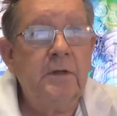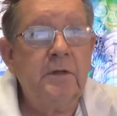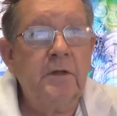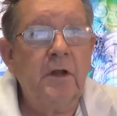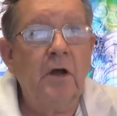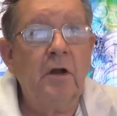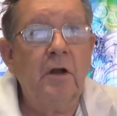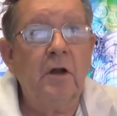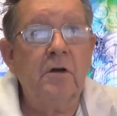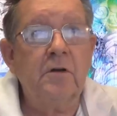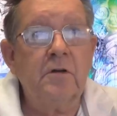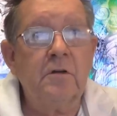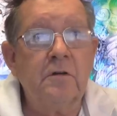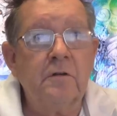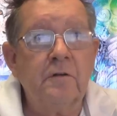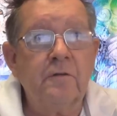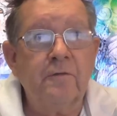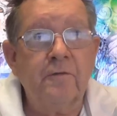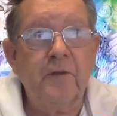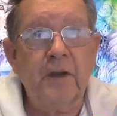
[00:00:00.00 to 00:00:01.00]
No
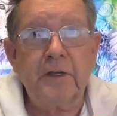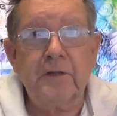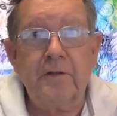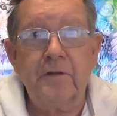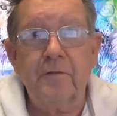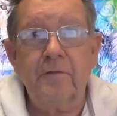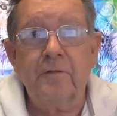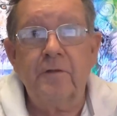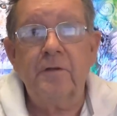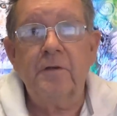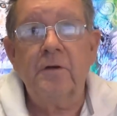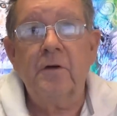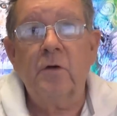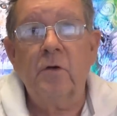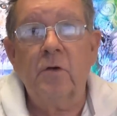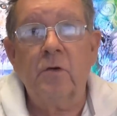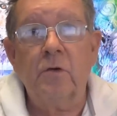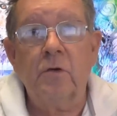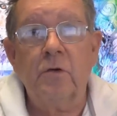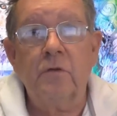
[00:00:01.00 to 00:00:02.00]
longer effective
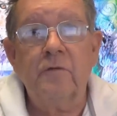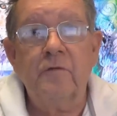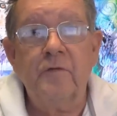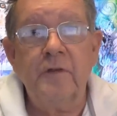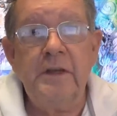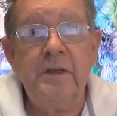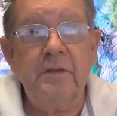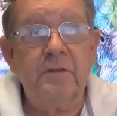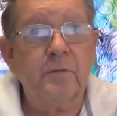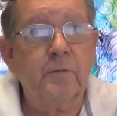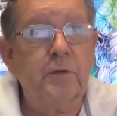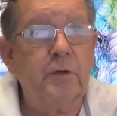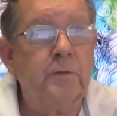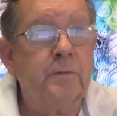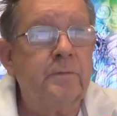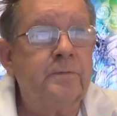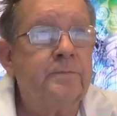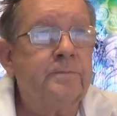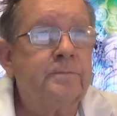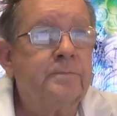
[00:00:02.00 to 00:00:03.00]
or
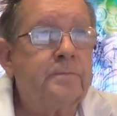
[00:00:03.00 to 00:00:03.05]
feasible.